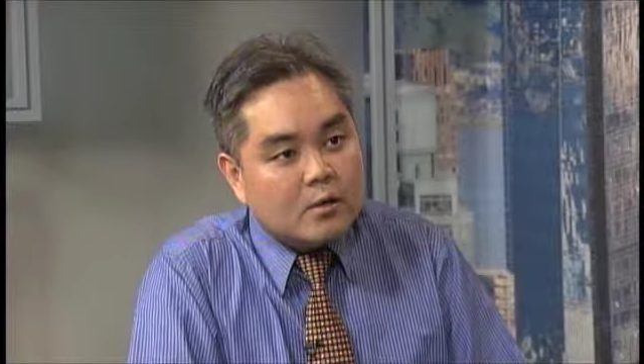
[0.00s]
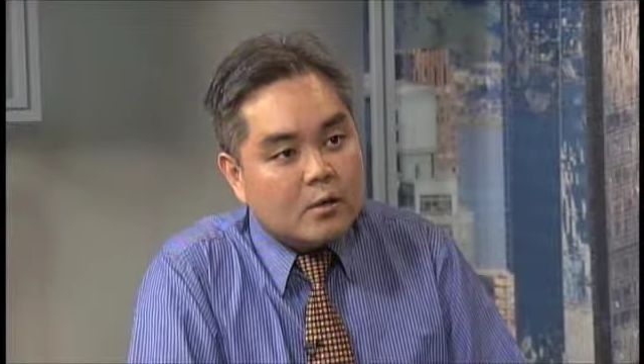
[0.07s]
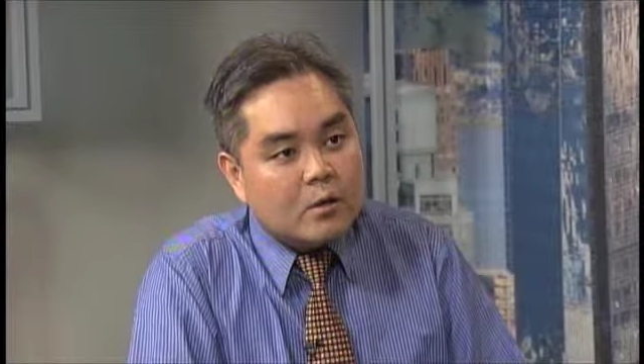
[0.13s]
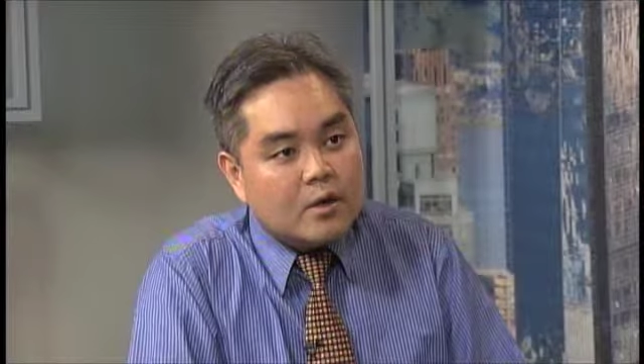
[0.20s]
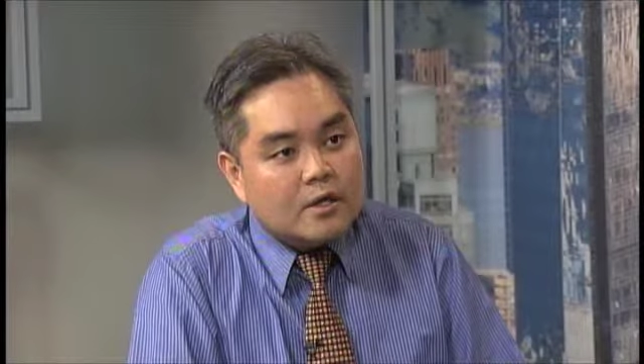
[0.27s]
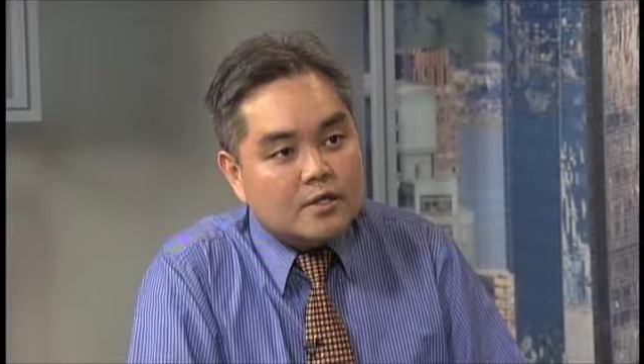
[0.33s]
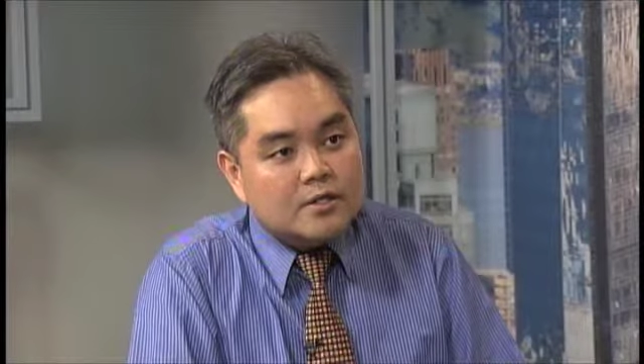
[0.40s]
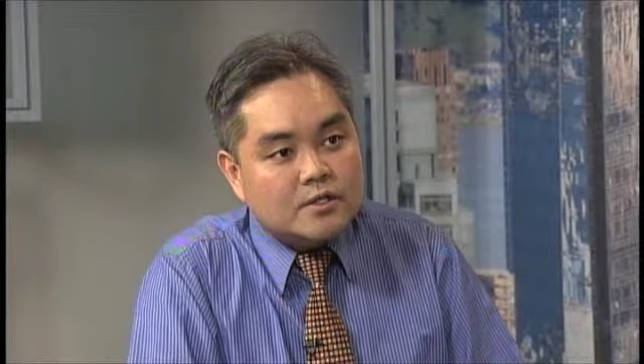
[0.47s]

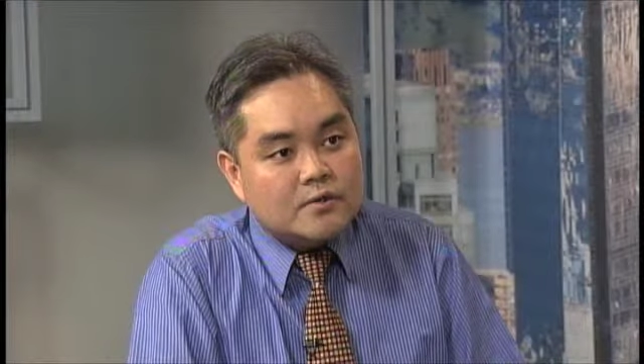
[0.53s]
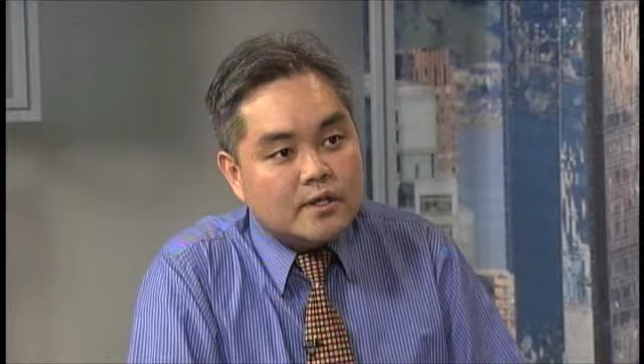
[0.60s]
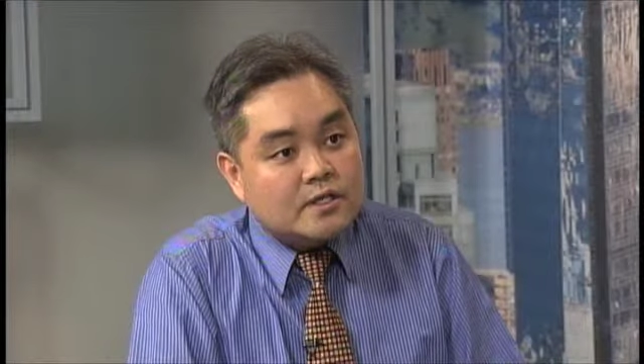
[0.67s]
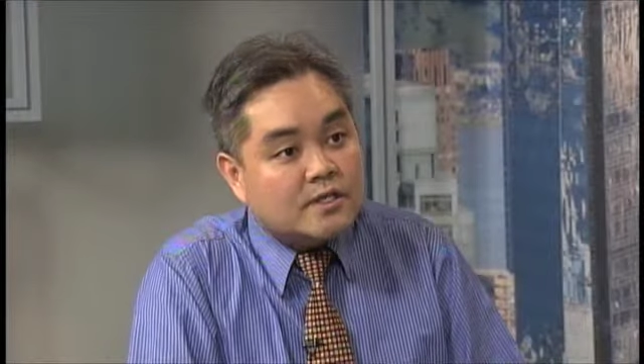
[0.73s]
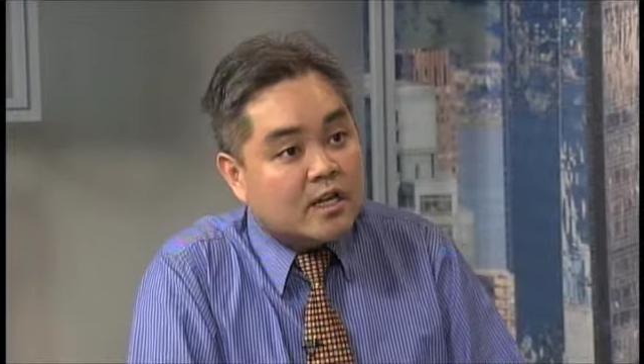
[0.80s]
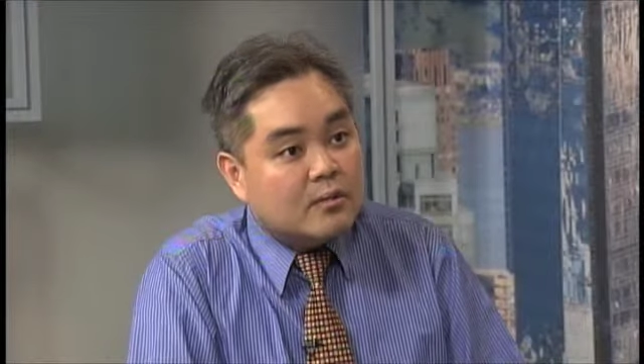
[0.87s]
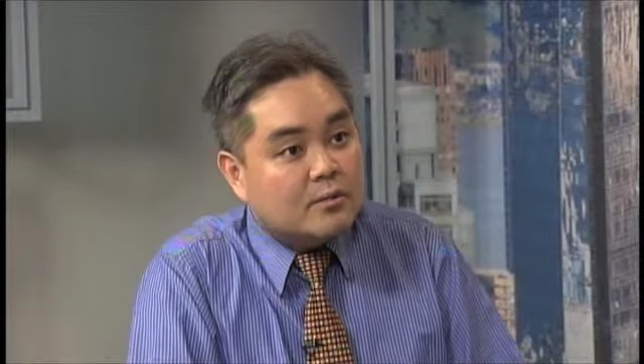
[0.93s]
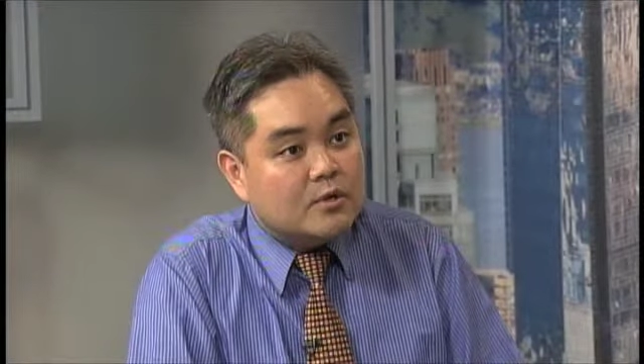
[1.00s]
or to
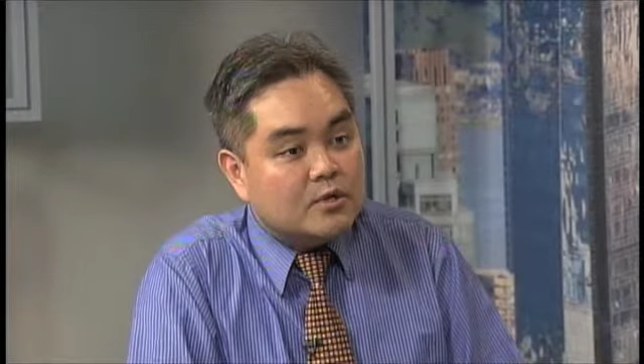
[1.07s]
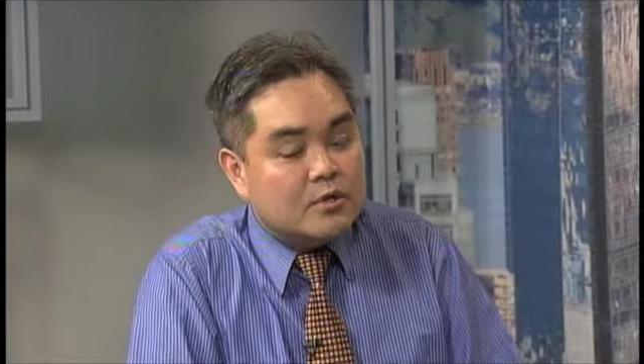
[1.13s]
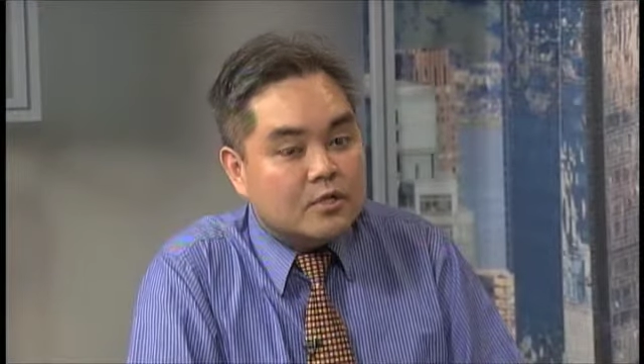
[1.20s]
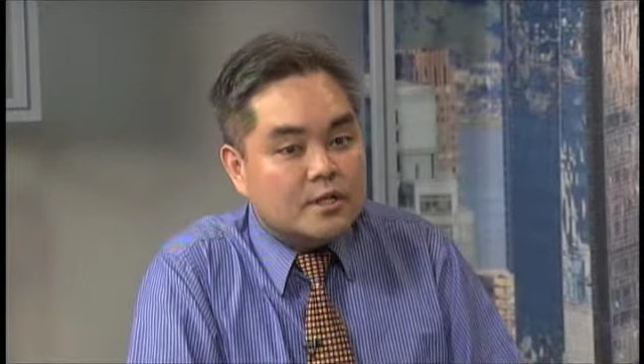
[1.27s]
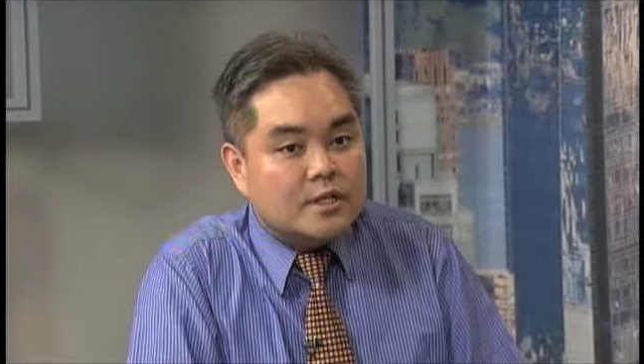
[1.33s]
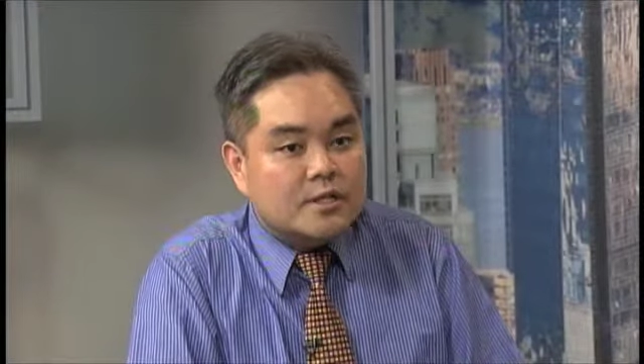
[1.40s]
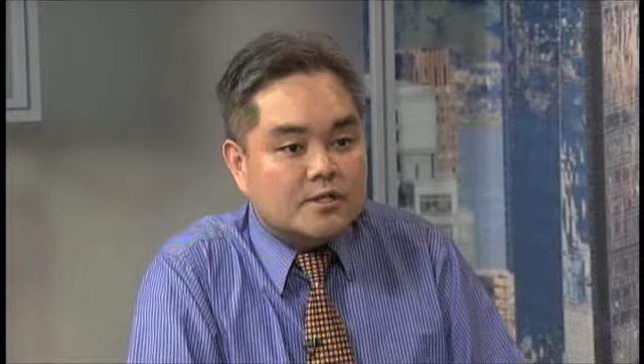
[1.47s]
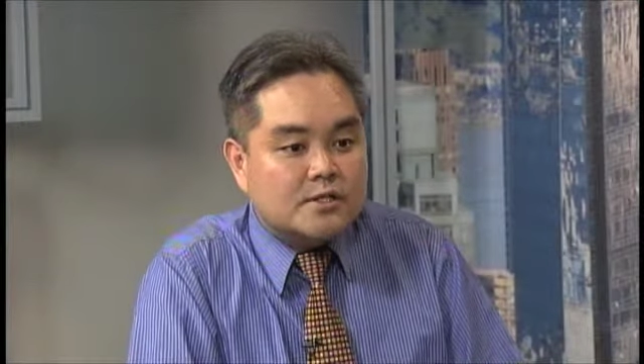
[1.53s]
extend
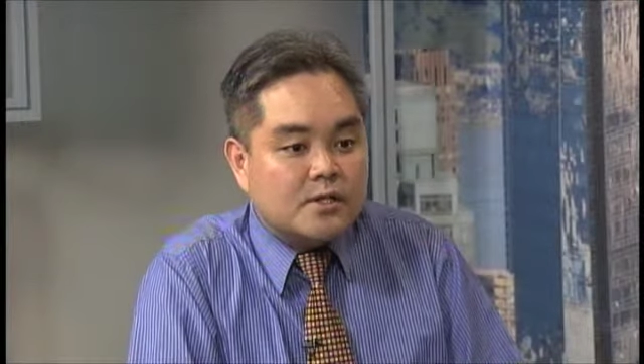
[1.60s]
maturities.